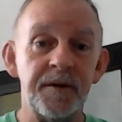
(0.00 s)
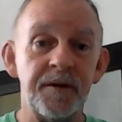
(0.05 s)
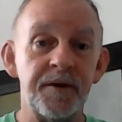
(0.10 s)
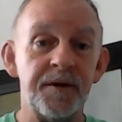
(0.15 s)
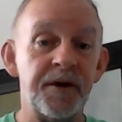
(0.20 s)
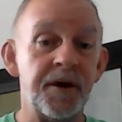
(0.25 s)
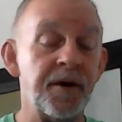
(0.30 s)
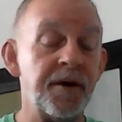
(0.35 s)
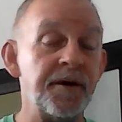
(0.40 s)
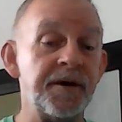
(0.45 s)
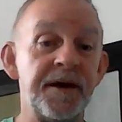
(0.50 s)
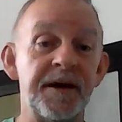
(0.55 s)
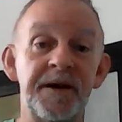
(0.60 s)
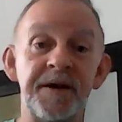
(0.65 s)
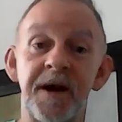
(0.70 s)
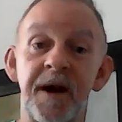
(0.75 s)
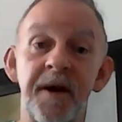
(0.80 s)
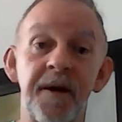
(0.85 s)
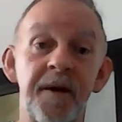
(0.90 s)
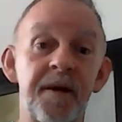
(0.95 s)
Jersey
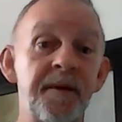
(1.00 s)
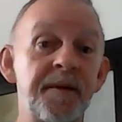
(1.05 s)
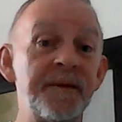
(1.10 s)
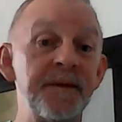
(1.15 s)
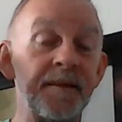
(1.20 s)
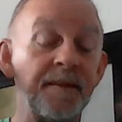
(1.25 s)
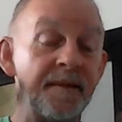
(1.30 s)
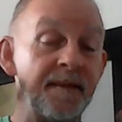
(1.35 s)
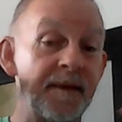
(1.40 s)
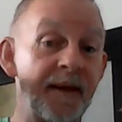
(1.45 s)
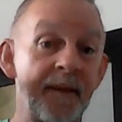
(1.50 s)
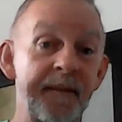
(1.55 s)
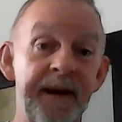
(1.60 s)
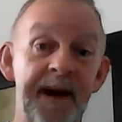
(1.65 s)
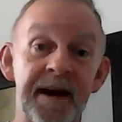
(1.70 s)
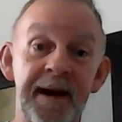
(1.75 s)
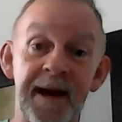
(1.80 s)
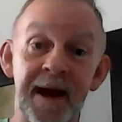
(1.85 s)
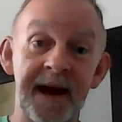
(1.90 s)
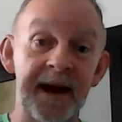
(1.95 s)
Joe's,
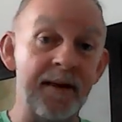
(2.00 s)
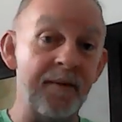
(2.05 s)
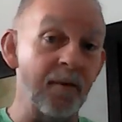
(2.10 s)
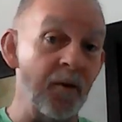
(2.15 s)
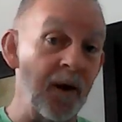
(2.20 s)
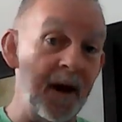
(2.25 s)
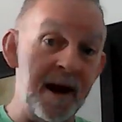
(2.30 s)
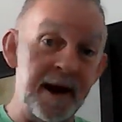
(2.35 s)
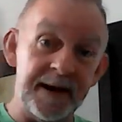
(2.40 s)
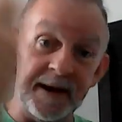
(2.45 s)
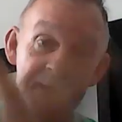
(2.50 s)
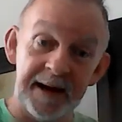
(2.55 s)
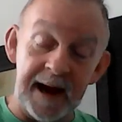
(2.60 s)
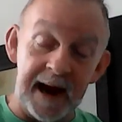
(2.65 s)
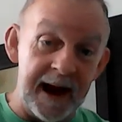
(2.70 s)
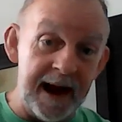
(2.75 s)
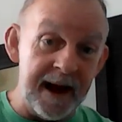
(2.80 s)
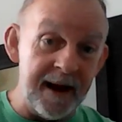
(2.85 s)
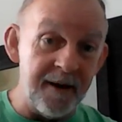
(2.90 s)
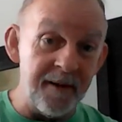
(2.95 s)
he went
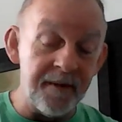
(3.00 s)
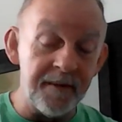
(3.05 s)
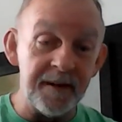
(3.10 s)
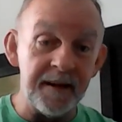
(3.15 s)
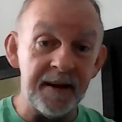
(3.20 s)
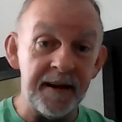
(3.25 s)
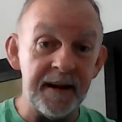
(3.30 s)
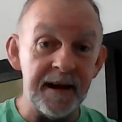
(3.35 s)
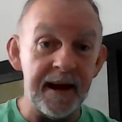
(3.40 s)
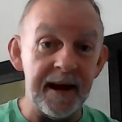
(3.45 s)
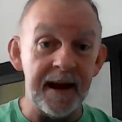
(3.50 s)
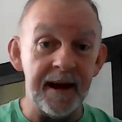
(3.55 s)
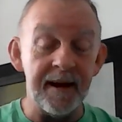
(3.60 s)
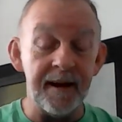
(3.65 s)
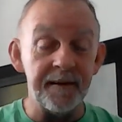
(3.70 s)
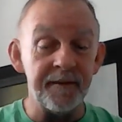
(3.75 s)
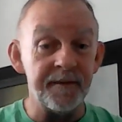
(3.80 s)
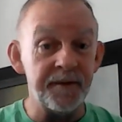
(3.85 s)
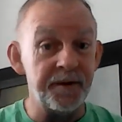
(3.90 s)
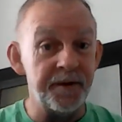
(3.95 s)
down
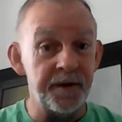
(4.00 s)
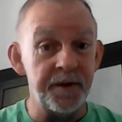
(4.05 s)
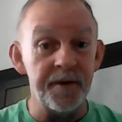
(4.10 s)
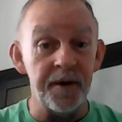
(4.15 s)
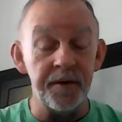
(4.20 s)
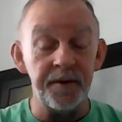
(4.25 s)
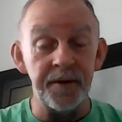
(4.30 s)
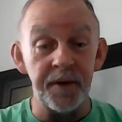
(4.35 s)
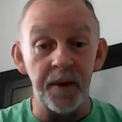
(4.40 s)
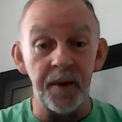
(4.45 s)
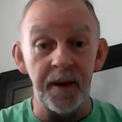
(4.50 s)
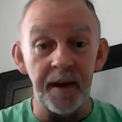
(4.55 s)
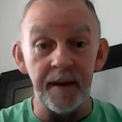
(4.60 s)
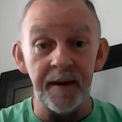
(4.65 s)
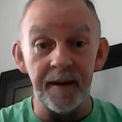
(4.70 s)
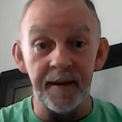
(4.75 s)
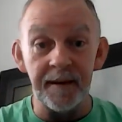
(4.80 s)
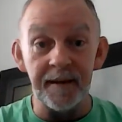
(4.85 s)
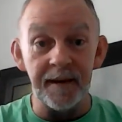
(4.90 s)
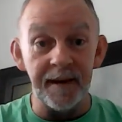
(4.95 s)
due to a
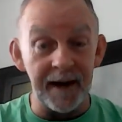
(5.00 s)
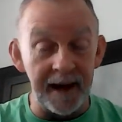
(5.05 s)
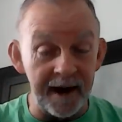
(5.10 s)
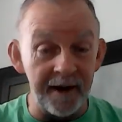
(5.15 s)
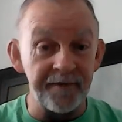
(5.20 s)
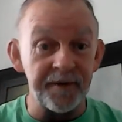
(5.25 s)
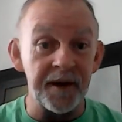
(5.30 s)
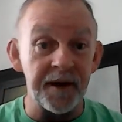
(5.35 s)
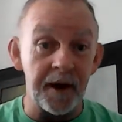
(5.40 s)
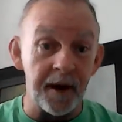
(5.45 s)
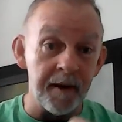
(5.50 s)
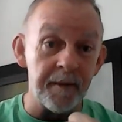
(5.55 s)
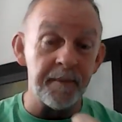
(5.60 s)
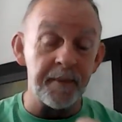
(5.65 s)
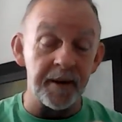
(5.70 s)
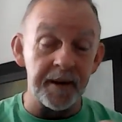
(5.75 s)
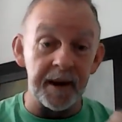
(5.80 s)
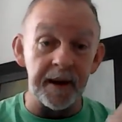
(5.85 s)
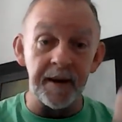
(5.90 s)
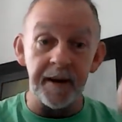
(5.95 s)
left
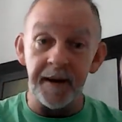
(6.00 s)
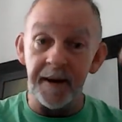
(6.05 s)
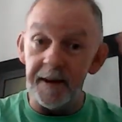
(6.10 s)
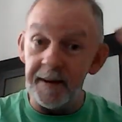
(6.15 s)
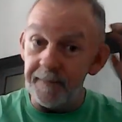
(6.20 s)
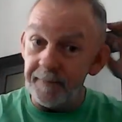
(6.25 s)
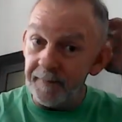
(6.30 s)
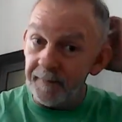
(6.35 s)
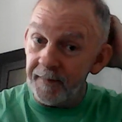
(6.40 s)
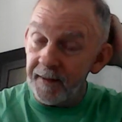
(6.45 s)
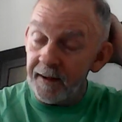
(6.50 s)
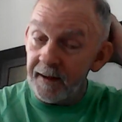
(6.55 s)
uppercut